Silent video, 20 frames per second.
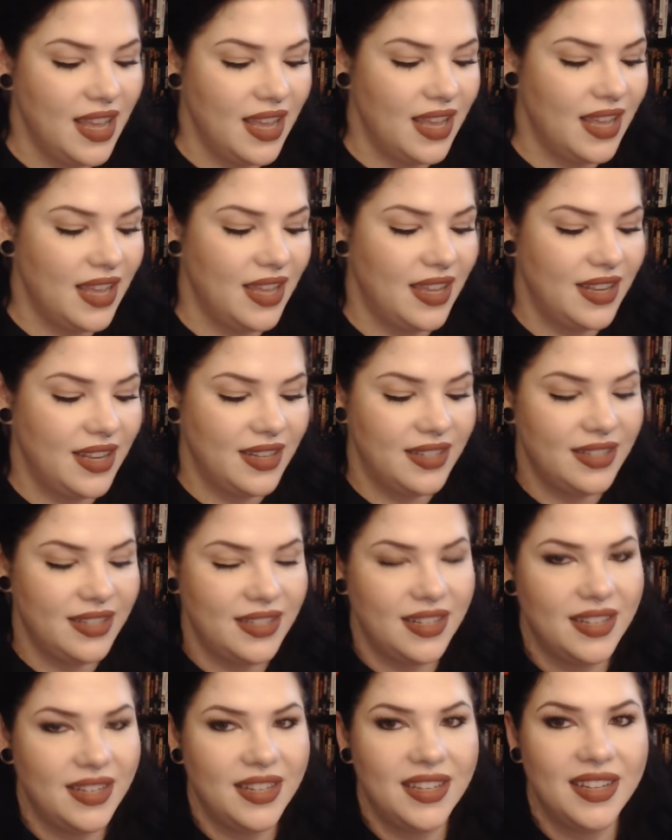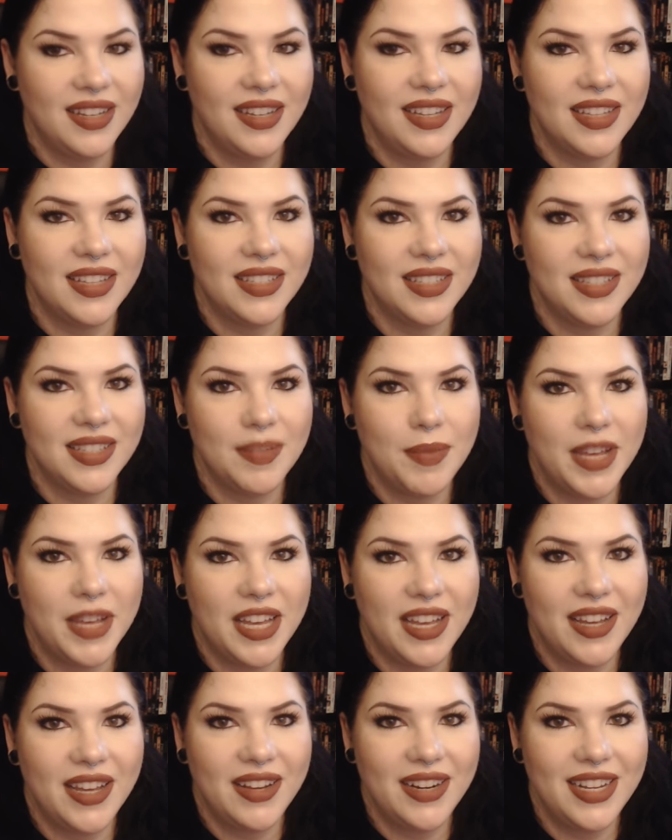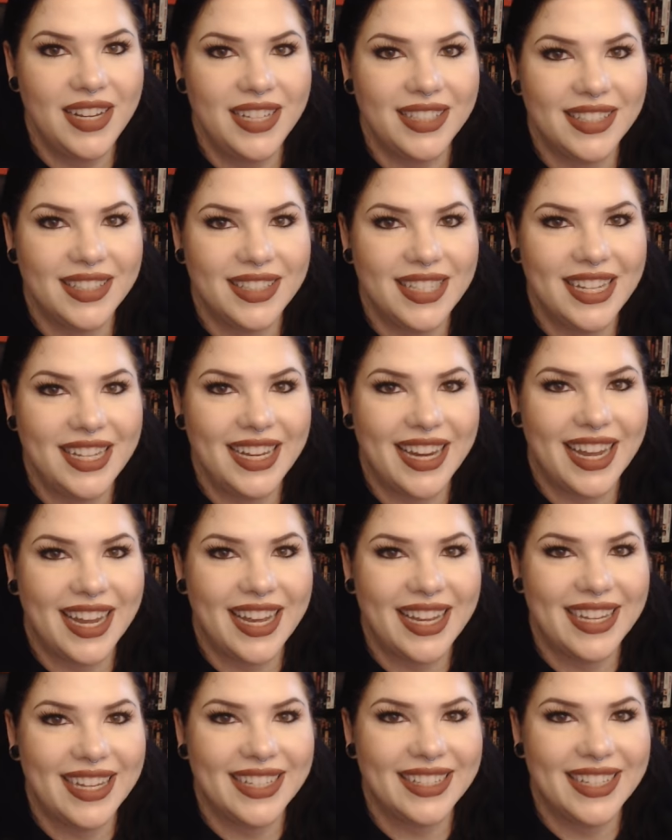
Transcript: And that's about it. See you guys.